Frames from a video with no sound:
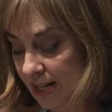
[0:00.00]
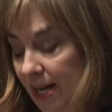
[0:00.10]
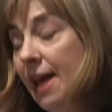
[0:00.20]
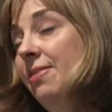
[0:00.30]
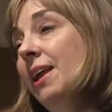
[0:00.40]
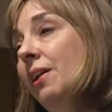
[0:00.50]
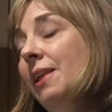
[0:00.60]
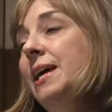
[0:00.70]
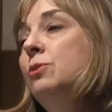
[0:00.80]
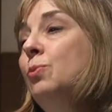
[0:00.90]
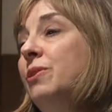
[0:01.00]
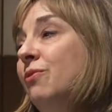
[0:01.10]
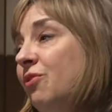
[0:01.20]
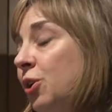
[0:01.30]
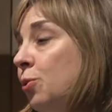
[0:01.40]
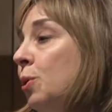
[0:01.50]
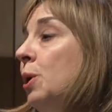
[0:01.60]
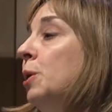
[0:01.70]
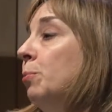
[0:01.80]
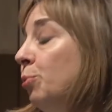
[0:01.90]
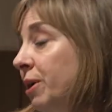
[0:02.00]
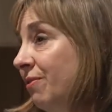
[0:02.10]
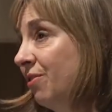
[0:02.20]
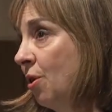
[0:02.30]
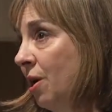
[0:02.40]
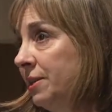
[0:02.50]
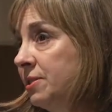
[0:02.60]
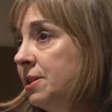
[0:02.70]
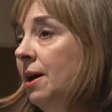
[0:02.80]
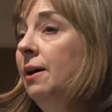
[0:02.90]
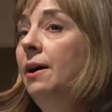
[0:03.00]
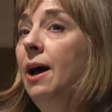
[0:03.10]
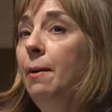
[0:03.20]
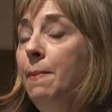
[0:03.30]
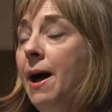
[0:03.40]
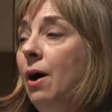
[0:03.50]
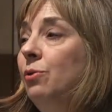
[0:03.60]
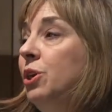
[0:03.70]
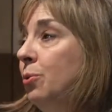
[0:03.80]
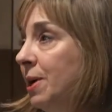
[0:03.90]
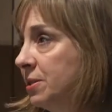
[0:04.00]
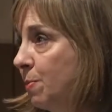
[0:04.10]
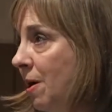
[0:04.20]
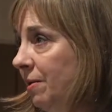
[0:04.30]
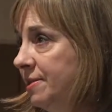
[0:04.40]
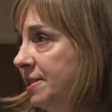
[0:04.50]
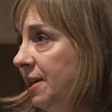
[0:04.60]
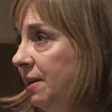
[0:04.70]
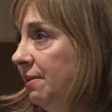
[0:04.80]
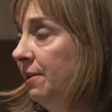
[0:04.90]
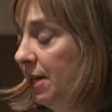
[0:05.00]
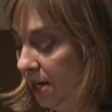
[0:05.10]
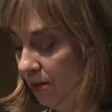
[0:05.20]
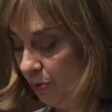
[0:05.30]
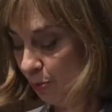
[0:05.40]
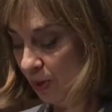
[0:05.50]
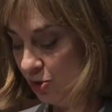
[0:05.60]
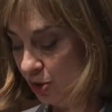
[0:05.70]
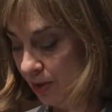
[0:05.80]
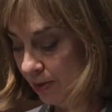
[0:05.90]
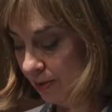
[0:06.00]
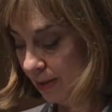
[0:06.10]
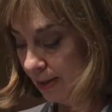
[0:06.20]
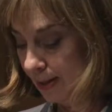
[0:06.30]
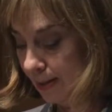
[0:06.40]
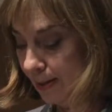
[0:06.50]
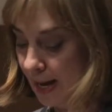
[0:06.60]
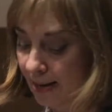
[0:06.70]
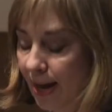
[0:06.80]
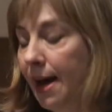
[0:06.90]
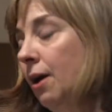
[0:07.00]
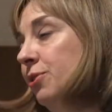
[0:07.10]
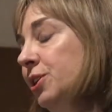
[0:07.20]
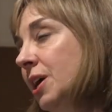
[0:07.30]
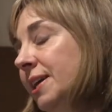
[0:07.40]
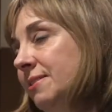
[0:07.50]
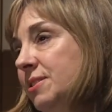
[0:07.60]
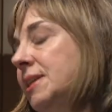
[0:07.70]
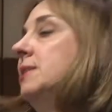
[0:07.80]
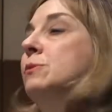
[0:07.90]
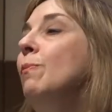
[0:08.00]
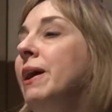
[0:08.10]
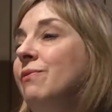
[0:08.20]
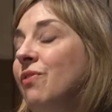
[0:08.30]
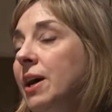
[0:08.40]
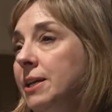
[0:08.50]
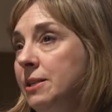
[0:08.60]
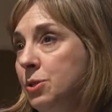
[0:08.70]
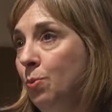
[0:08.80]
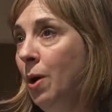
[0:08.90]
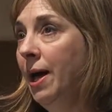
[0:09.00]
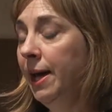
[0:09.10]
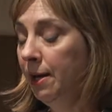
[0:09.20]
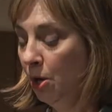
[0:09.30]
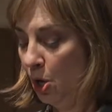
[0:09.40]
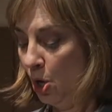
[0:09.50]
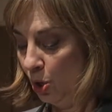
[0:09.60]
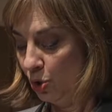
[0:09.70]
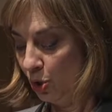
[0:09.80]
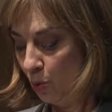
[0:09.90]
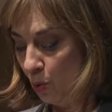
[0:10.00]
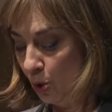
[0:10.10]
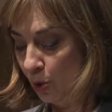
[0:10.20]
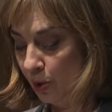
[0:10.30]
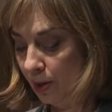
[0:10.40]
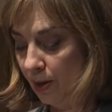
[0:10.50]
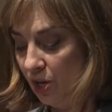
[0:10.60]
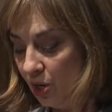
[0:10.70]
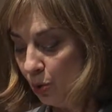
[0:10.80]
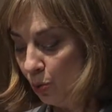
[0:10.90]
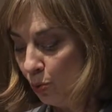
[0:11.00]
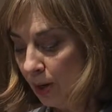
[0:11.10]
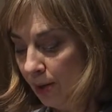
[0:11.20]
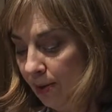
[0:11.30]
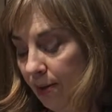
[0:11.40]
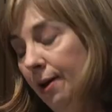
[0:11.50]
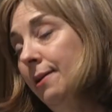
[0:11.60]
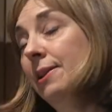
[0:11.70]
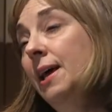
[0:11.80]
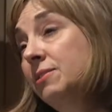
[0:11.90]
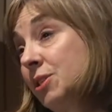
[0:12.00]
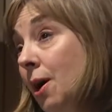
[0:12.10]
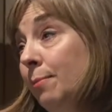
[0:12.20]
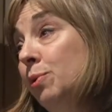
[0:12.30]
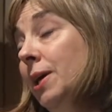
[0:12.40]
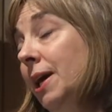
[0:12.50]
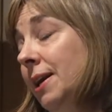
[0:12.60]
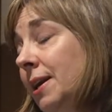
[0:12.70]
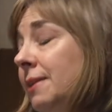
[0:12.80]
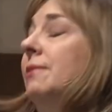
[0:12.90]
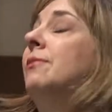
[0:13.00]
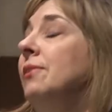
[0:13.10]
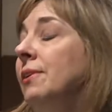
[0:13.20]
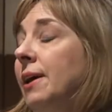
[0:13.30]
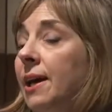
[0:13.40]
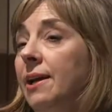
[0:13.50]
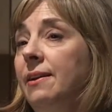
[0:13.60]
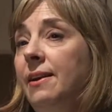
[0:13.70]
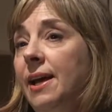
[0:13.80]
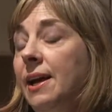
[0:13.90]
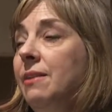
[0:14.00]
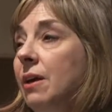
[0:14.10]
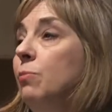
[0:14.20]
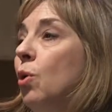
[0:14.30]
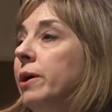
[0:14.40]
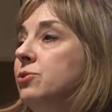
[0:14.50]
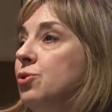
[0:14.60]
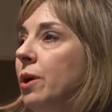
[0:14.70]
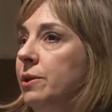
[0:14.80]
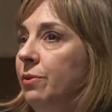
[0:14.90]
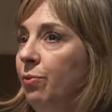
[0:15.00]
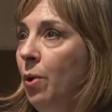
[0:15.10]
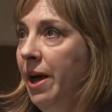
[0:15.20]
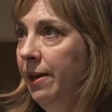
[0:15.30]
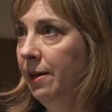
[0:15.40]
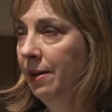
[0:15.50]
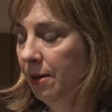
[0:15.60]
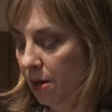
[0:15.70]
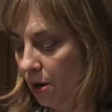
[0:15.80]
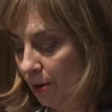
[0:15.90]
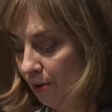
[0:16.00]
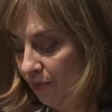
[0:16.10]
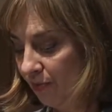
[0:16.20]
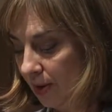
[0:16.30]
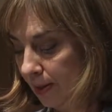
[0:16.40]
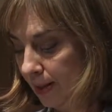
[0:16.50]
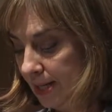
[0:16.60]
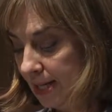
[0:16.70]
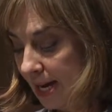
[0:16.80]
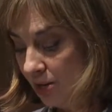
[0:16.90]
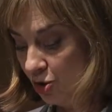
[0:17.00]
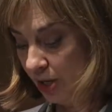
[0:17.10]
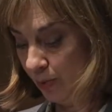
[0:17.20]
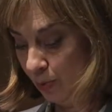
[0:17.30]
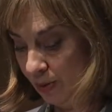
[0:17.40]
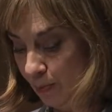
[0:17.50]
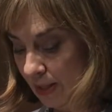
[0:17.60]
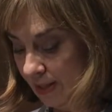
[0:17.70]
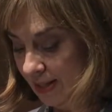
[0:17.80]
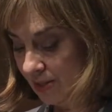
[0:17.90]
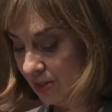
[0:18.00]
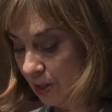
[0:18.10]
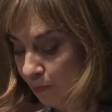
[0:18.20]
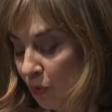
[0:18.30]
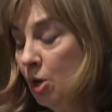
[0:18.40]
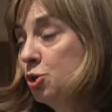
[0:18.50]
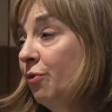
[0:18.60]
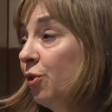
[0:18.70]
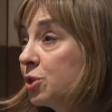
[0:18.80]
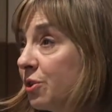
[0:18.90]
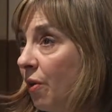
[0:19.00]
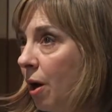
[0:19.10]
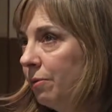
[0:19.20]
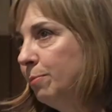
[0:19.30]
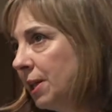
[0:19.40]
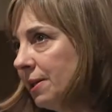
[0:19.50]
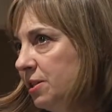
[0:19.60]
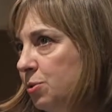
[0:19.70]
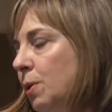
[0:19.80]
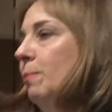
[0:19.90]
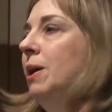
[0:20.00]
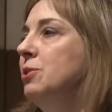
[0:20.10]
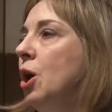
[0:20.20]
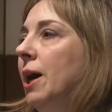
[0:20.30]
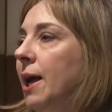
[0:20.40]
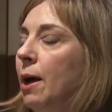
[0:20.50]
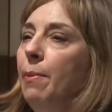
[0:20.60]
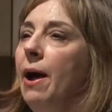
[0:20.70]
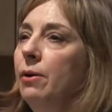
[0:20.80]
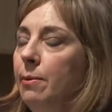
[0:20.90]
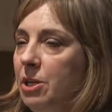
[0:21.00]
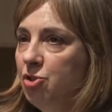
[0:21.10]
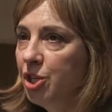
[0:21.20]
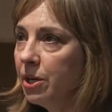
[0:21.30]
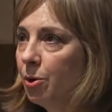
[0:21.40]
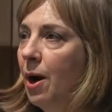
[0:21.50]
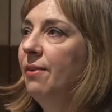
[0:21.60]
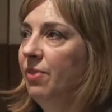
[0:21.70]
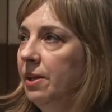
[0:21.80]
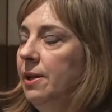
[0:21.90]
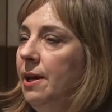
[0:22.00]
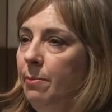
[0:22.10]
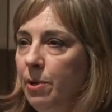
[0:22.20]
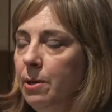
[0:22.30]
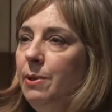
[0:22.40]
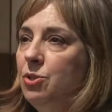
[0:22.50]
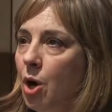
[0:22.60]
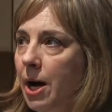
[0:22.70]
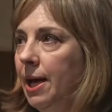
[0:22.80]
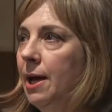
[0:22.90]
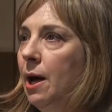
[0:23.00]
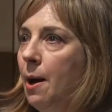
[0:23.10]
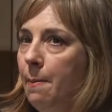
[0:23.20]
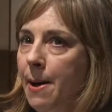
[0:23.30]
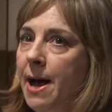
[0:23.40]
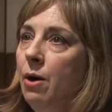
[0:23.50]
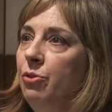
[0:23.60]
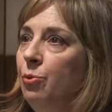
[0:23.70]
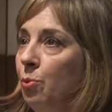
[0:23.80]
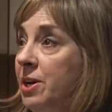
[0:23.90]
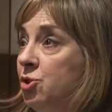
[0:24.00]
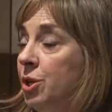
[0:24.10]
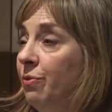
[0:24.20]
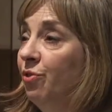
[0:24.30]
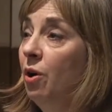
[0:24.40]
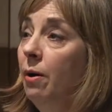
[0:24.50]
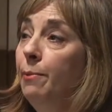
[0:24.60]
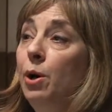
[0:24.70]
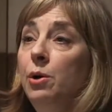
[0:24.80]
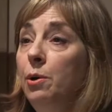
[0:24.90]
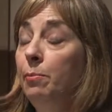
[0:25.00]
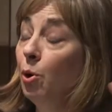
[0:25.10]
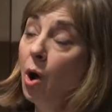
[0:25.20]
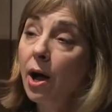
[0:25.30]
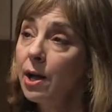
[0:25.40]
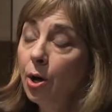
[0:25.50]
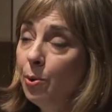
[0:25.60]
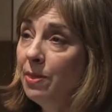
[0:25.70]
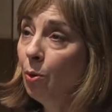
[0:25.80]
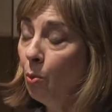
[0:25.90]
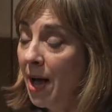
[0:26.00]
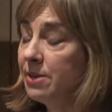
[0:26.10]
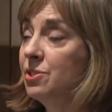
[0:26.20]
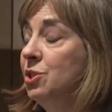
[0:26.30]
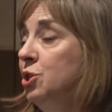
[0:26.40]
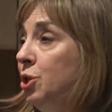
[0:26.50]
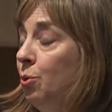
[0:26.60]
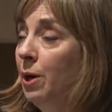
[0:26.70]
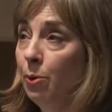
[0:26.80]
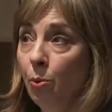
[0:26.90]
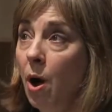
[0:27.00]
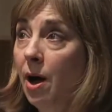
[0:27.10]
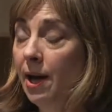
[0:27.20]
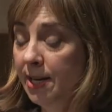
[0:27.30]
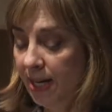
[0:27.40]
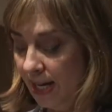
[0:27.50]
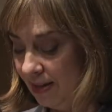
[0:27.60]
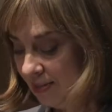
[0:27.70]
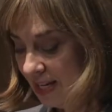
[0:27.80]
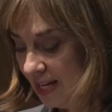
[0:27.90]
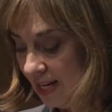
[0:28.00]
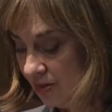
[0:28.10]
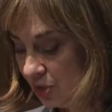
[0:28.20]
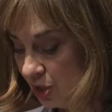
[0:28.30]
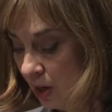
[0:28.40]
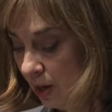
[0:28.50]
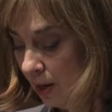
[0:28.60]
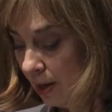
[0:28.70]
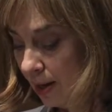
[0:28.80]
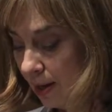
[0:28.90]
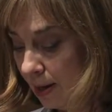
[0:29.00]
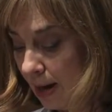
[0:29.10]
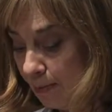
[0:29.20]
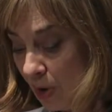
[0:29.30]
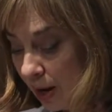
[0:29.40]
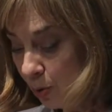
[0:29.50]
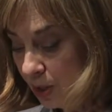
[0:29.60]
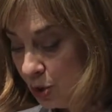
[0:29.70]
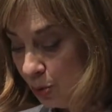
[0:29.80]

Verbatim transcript: it. And then I'll end with a few brief thoughts about U.S. policy in the region uh, and how the United States might find its way toward a new, uh, less complicated, and, and I think more constructive way of uh, engaging with the Middle East. So first of all, Middle East, what am I talking about? I mean, geographically, I'm going to be talking about the region from Morocco in the west to Iran in the east. Uh, I'm not going